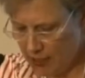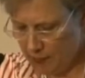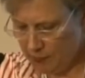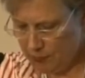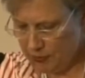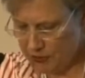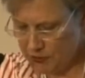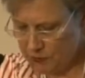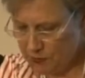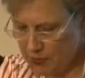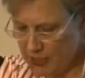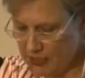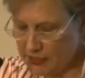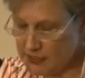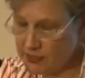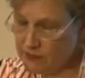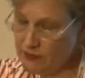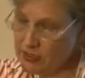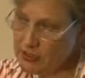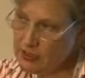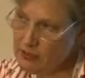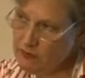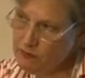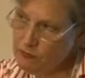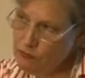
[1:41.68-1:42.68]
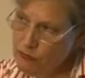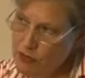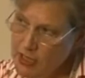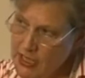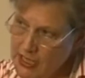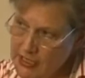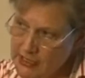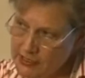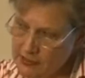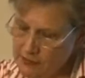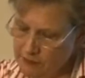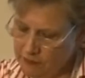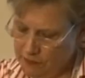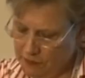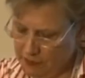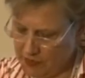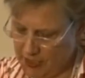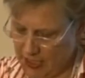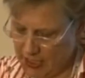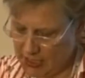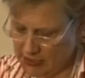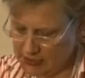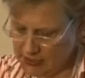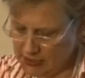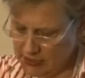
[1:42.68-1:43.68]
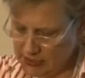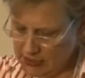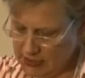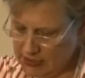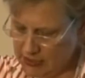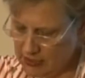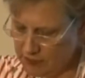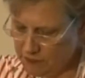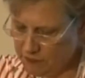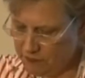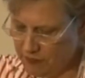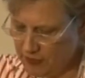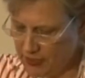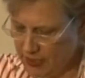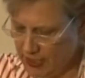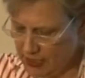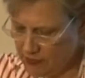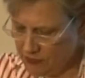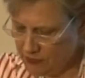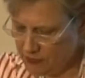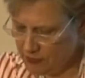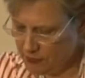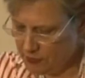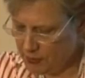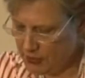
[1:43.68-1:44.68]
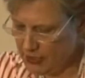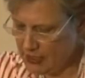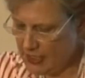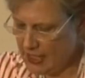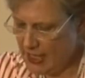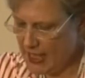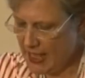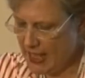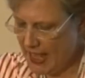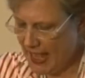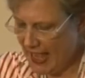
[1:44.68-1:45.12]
perspective. And the reason for that is that philanthropy